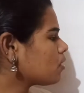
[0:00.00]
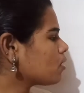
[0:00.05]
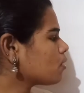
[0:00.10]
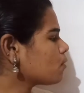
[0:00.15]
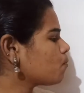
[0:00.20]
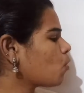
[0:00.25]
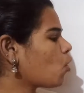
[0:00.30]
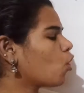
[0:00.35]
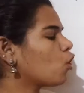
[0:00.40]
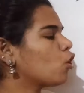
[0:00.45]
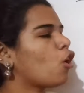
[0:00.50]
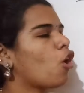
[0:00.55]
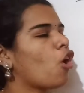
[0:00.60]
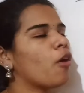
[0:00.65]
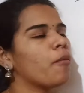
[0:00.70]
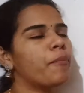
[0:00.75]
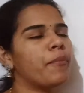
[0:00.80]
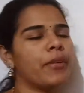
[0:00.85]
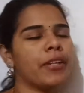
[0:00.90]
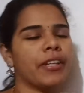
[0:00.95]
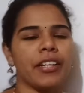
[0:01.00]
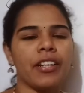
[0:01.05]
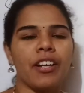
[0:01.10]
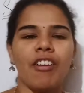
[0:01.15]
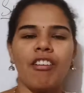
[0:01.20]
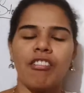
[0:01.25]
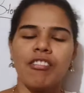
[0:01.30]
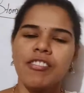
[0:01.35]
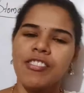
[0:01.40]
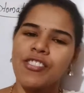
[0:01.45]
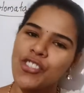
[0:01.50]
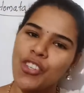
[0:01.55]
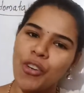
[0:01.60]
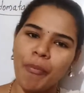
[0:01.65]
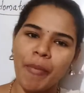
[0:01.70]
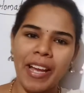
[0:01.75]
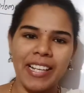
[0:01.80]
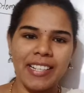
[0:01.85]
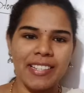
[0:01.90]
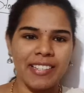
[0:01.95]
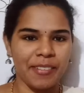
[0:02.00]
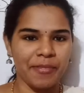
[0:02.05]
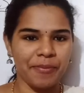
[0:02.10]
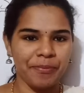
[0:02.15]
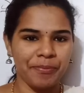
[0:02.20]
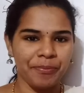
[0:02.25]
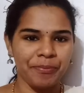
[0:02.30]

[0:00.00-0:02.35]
small opening called stomata.